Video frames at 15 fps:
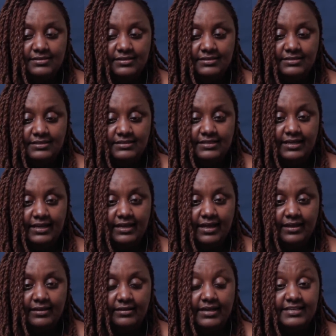there's a day
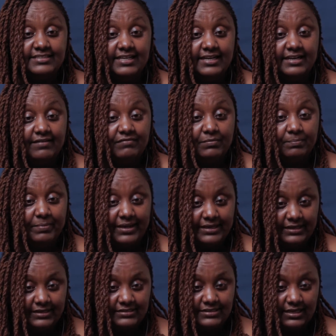I started having
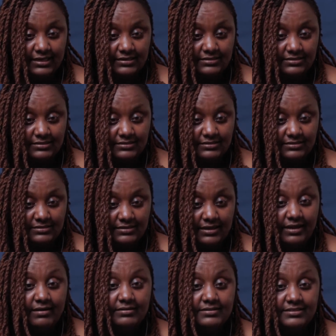panic attacks,
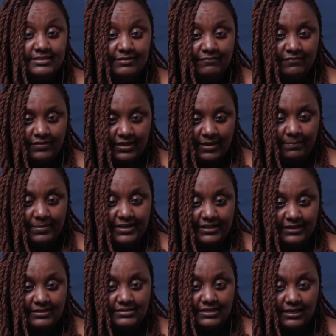severe
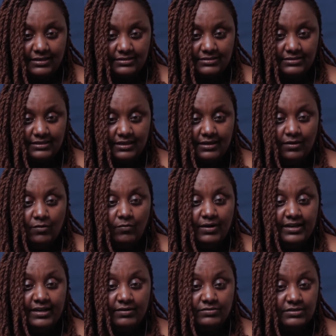panic attacks.
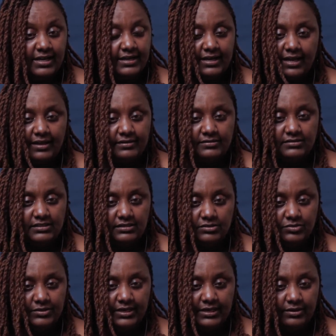One day I can't, till
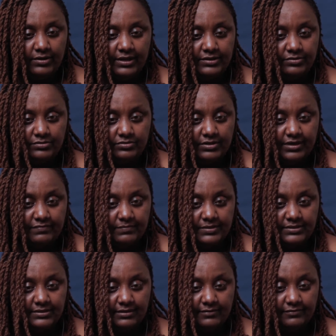today, I don't drive
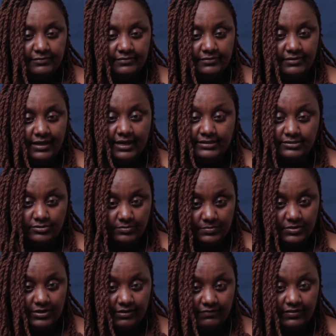myself. I
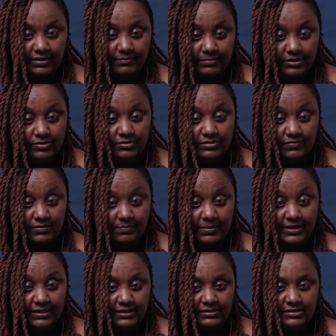stopped driving because of the
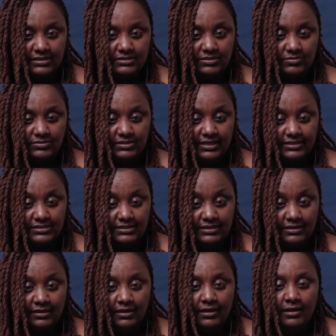panic attacks I was
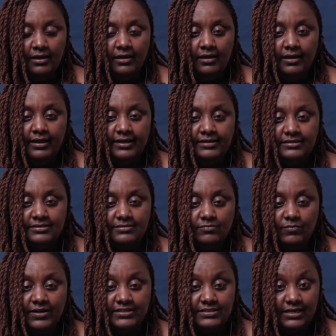getting. And
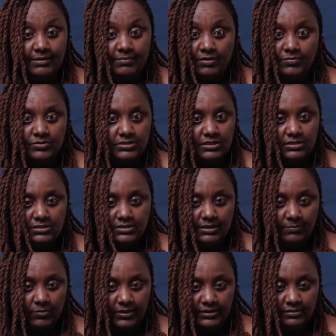one time I almost hit
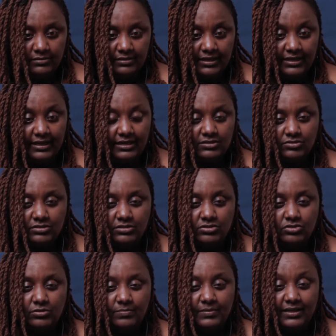someone and I had to just
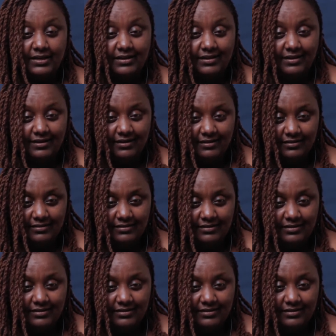stop the car,